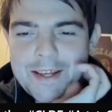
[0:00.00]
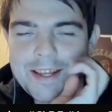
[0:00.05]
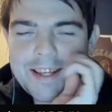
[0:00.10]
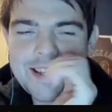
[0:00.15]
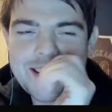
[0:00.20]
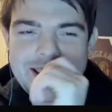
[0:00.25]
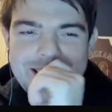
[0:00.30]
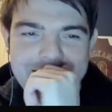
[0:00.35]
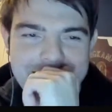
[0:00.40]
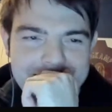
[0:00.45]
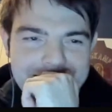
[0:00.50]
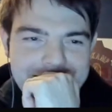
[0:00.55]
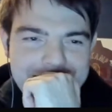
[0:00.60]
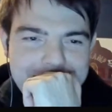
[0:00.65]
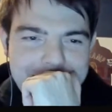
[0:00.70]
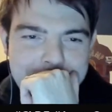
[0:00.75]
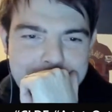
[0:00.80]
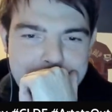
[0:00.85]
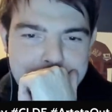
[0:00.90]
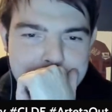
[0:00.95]
just
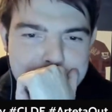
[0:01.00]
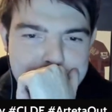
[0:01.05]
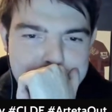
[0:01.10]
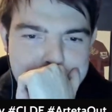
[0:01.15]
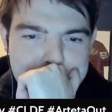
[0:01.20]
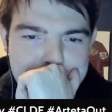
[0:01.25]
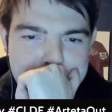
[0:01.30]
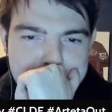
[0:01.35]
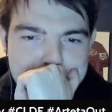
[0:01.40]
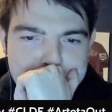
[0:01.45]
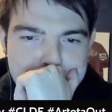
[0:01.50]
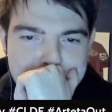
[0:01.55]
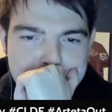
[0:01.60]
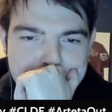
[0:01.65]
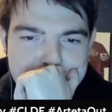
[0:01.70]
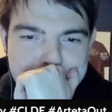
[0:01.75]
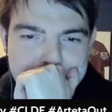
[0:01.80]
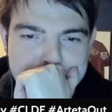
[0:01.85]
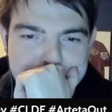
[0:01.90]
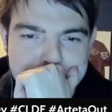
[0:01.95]
relaxing then to your
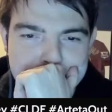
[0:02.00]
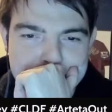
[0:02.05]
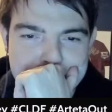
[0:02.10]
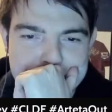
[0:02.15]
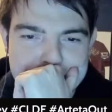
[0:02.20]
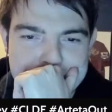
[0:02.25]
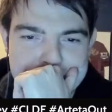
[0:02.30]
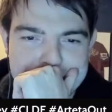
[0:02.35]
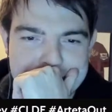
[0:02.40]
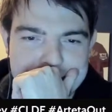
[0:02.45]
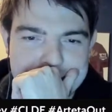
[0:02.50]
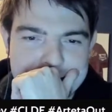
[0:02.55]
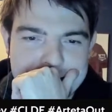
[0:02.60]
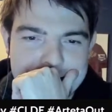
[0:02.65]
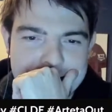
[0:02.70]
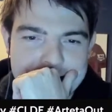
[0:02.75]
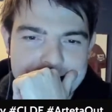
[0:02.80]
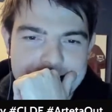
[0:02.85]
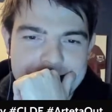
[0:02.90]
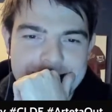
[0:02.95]
new theme music. I
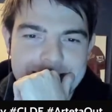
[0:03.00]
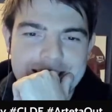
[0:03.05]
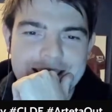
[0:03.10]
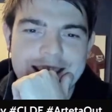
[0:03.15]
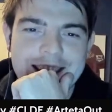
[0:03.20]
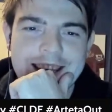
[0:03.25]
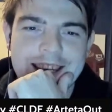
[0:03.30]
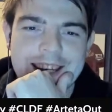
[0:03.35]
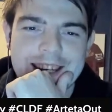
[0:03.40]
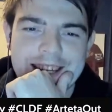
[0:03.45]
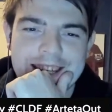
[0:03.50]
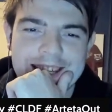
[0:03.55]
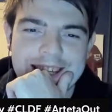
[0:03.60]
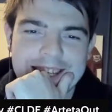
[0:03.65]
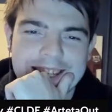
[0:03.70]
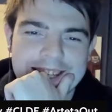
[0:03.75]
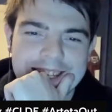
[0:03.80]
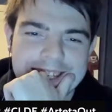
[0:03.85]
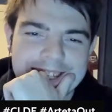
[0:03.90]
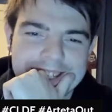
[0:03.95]
was getting
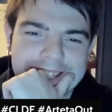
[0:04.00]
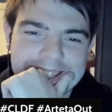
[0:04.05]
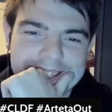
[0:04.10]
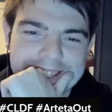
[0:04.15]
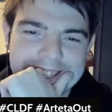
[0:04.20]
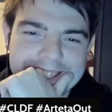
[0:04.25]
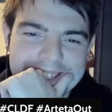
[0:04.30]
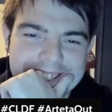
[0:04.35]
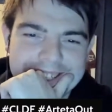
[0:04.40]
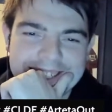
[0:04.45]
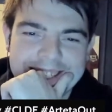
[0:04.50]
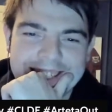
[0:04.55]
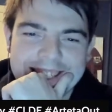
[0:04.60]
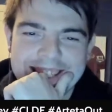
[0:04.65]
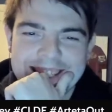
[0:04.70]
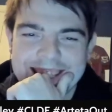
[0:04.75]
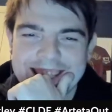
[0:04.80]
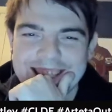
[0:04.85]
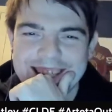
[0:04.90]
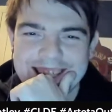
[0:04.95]
into it then,
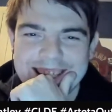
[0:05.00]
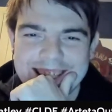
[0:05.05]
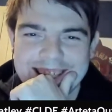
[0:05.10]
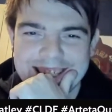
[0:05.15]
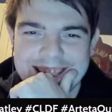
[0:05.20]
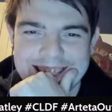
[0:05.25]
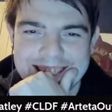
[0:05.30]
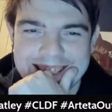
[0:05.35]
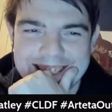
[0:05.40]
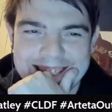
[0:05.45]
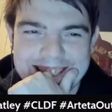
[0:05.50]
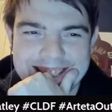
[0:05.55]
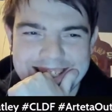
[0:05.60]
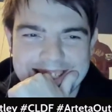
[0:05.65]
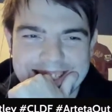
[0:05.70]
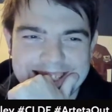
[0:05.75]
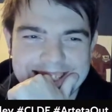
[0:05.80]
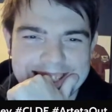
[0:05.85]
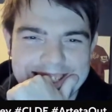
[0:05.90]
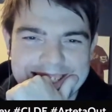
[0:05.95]
you know,
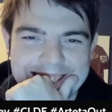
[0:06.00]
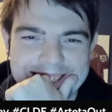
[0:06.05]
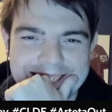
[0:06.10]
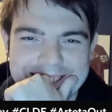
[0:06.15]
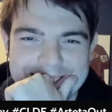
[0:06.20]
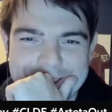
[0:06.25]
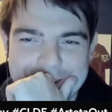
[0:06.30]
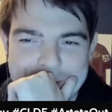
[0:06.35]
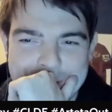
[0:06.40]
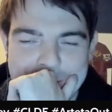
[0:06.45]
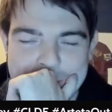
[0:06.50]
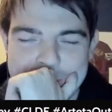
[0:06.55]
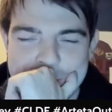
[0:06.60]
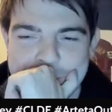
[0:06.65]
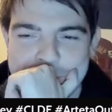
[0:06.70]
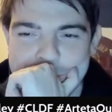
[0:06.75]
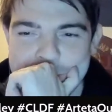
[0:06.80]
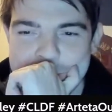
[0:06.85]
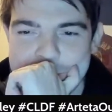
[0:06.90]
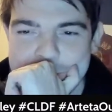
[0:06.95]
and then you
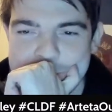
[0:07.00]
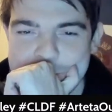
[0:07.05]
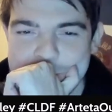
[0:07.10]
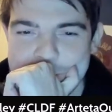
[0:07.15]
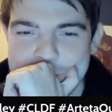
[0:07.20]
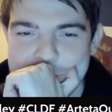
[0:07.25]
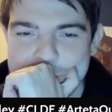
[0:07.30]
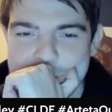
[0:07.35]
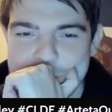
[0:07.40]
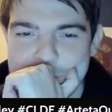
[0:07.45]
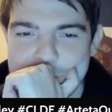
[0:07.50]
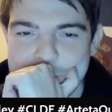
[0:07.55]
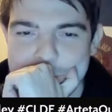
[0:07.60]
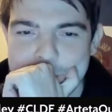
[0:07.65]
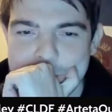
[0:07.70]
had to go and mention